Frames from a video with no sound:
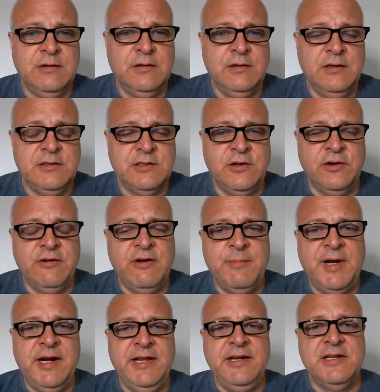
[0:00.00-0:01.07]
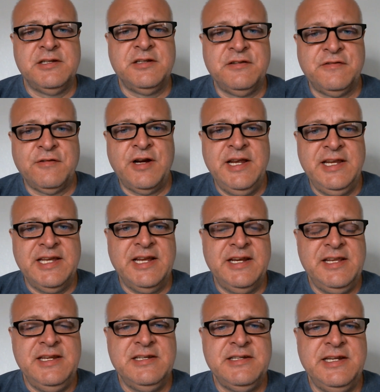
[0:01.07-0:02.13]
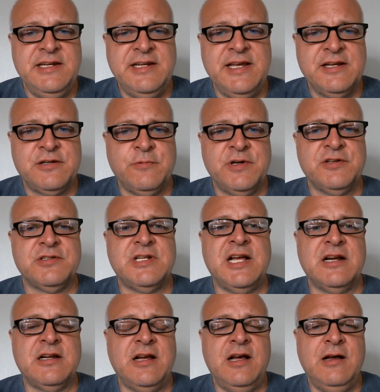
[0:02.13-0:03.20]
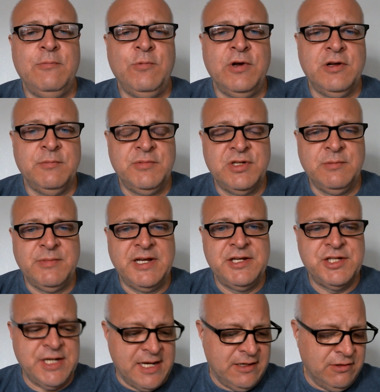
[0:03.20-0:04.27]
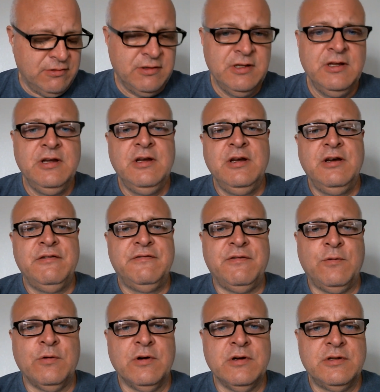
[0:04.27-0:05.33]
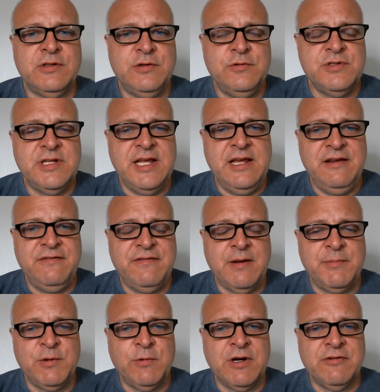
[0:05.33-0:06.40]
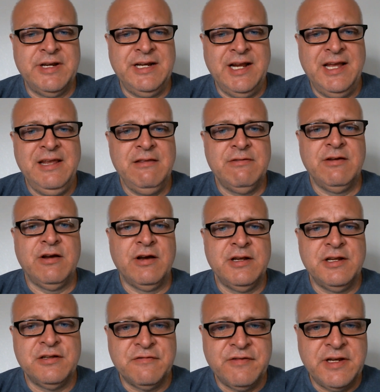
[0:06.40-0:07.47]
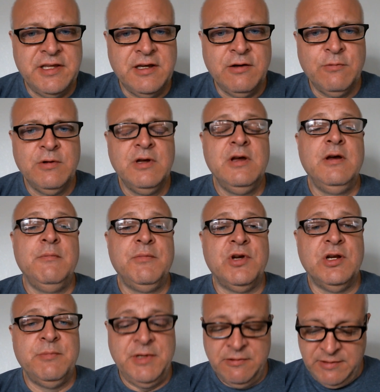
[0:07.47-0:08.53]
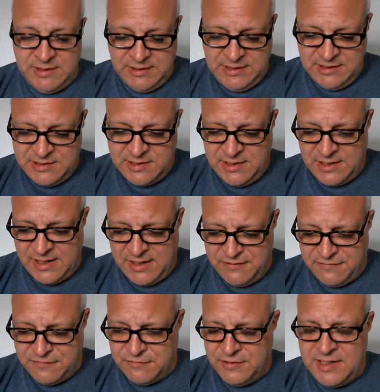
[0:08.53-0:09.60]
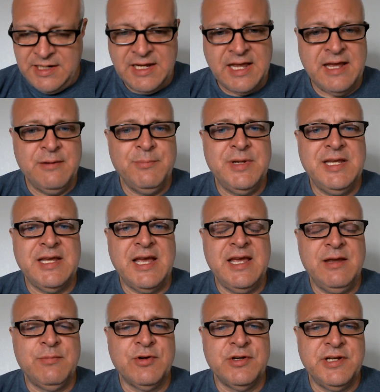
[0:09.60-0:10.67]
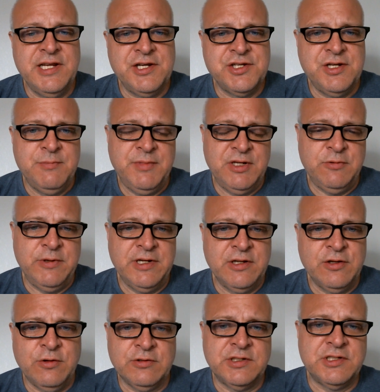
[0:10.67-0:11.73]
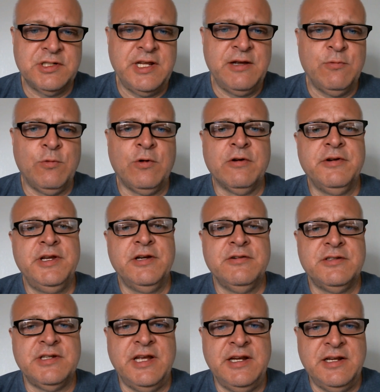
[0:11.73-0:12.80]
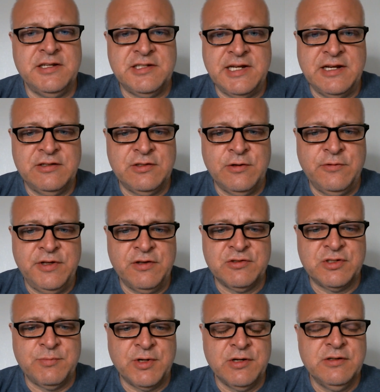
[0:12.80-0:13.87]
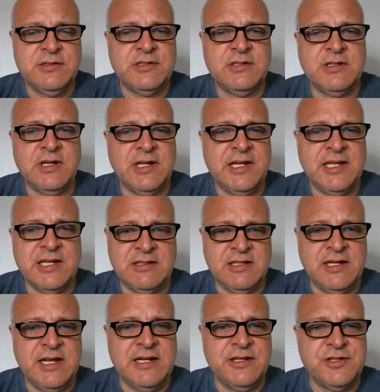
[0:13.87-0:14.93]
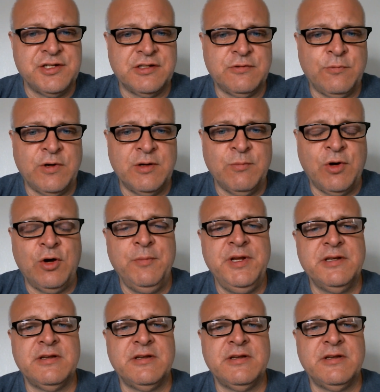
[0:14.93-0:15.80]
What's going on, everybody? This is Frank at easy-winners.com. Welcome to my channel for Tuesday, February 9th. On this video, I'm going to be releasing a free NBA prediction between the Golden State Warriors and the San Antonio Spurs. I'm going to get to that in just one moment.